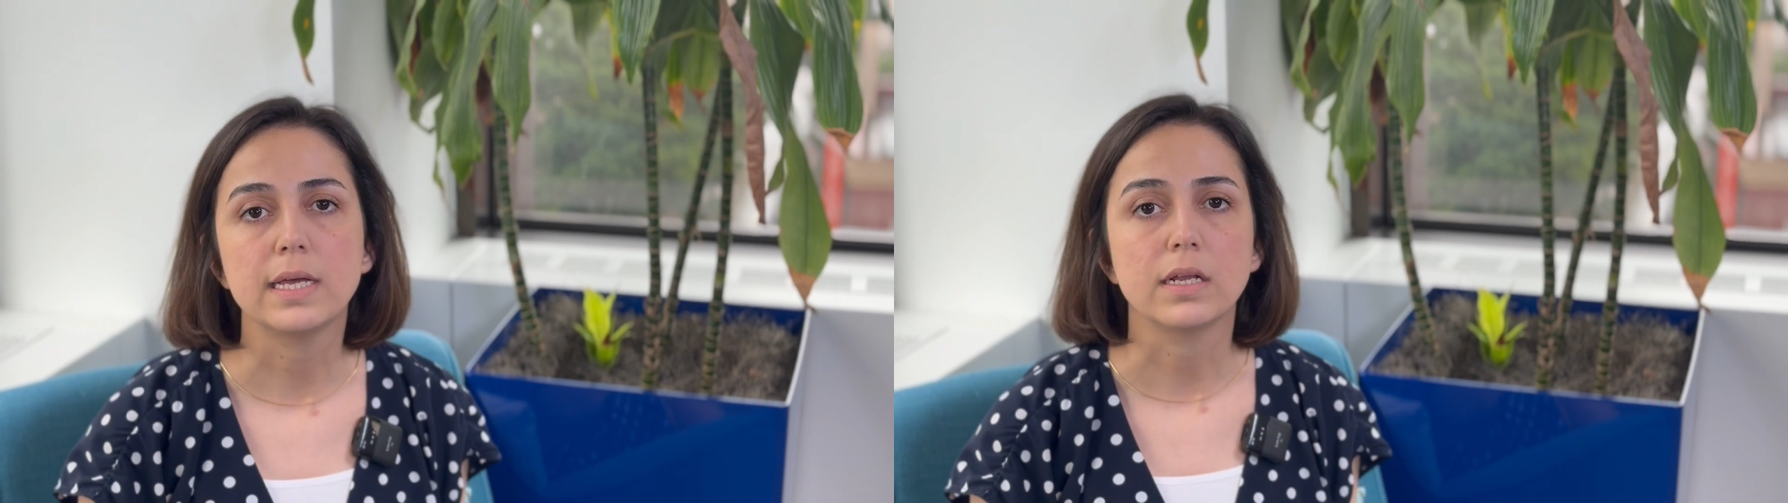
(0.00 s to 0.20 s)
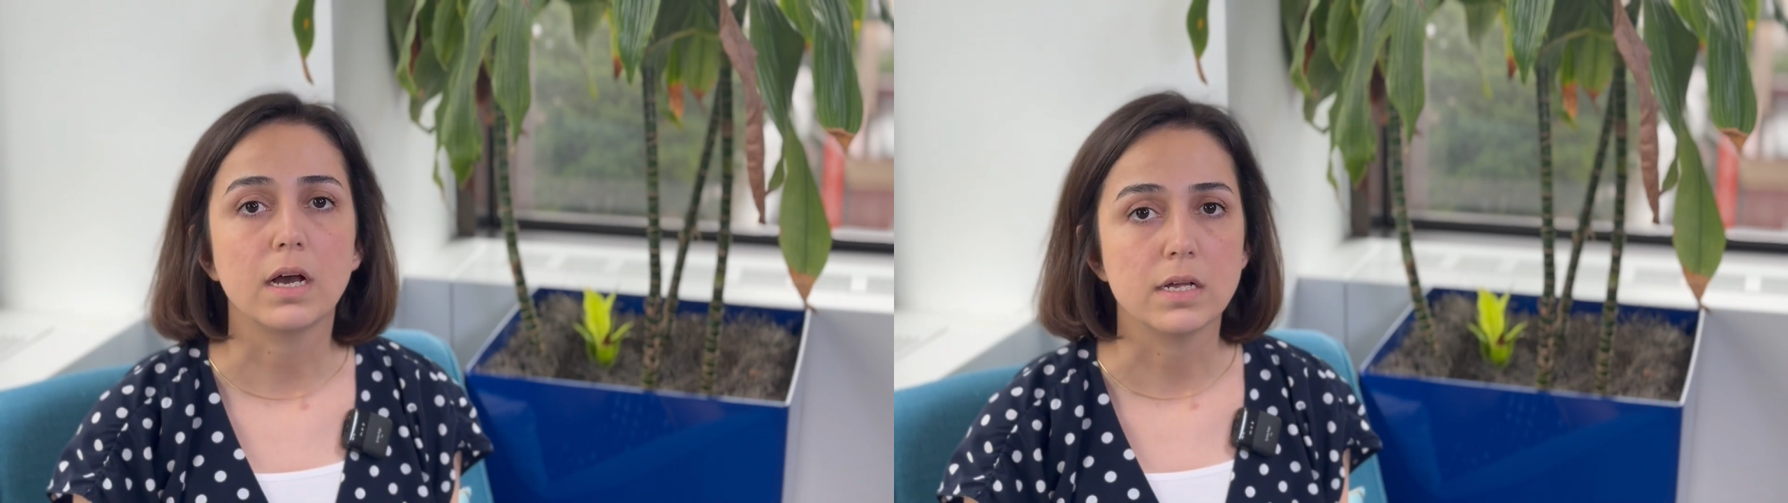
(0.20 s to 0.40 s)

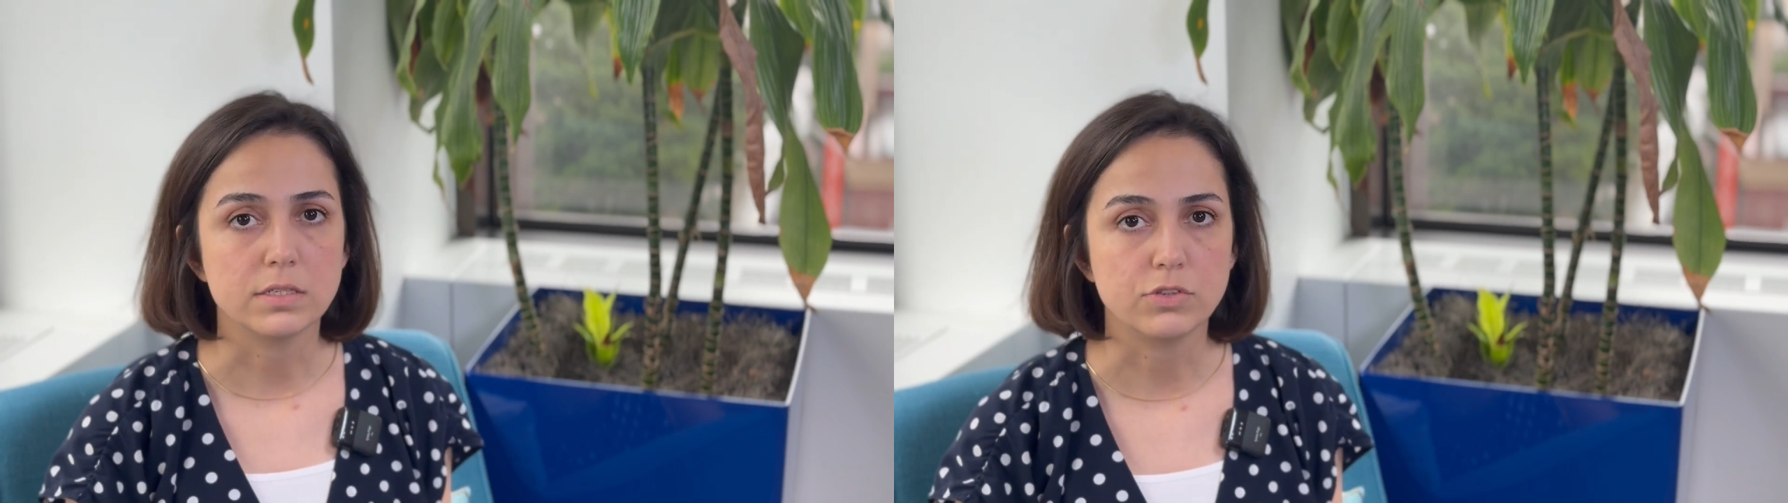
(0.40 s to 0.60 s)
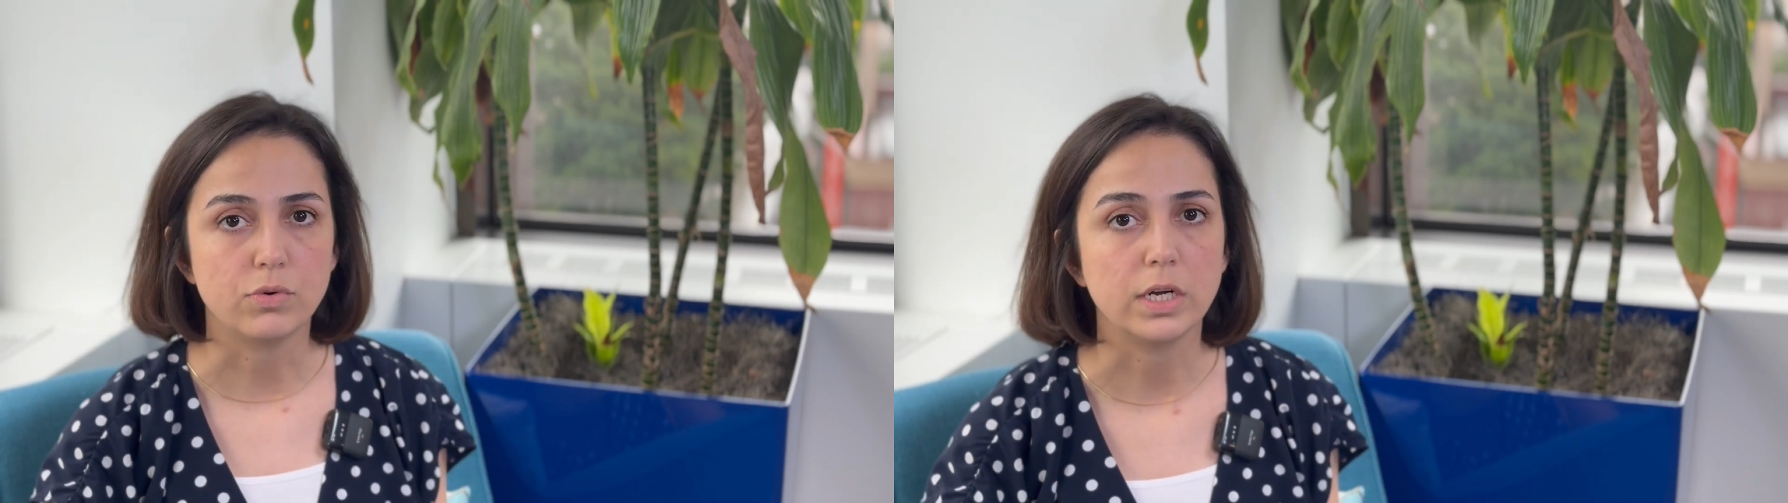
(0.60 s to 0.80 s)
and
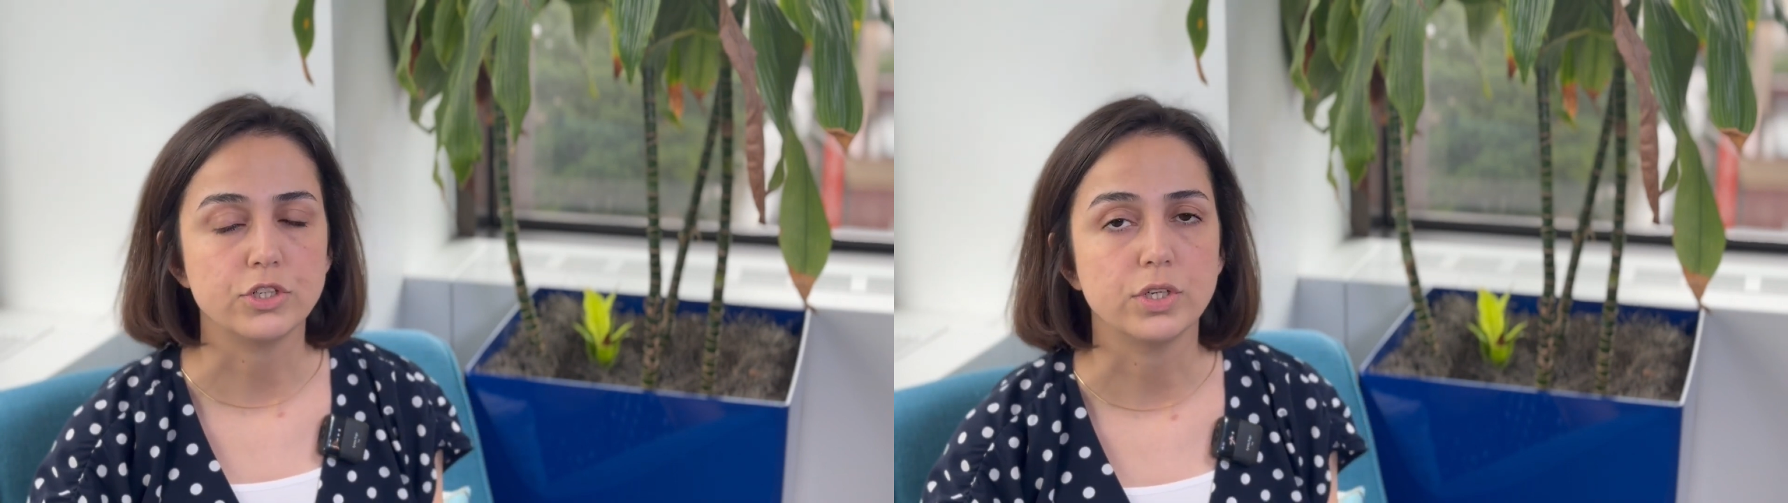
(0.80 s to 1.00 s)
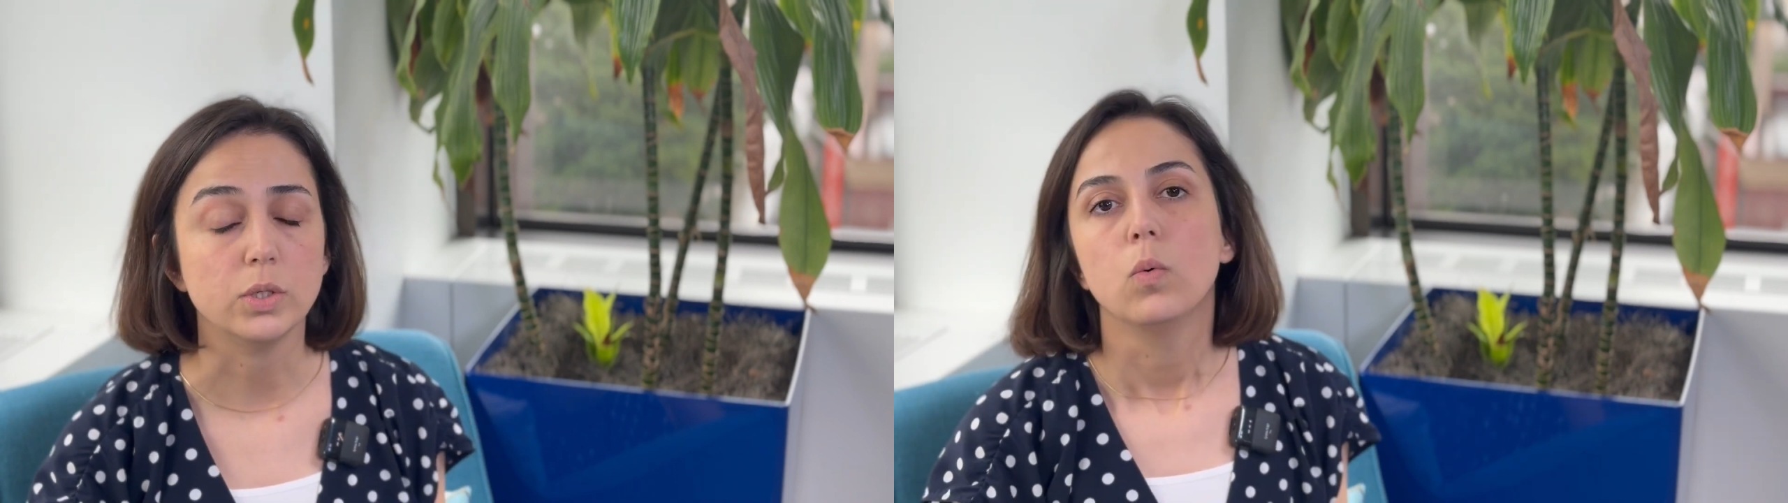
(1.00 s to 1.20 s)
construction.